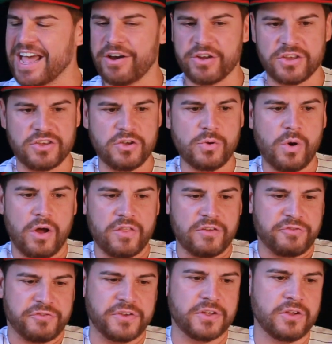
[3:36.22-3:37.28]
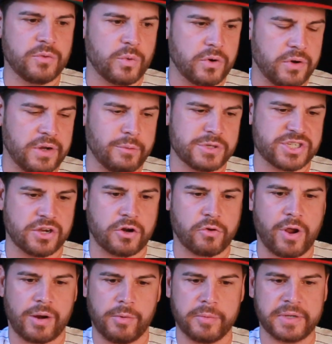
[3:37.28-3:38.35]
Now, you on the field it was
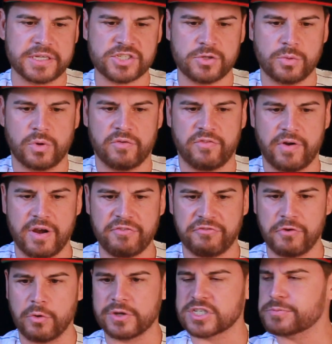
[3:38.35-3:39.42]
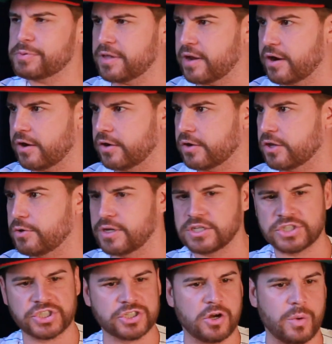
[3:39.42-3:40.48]
incredible because you were a very focused player. You
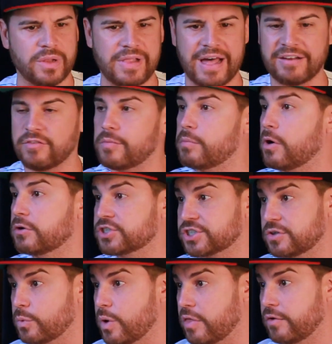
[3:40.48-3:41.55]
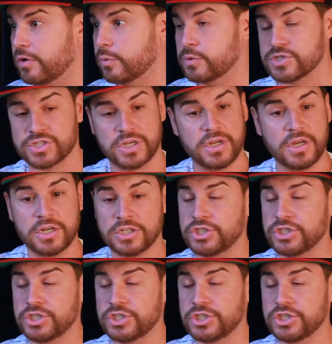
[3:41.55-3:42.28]
didn't show a lot of emotion, whether it was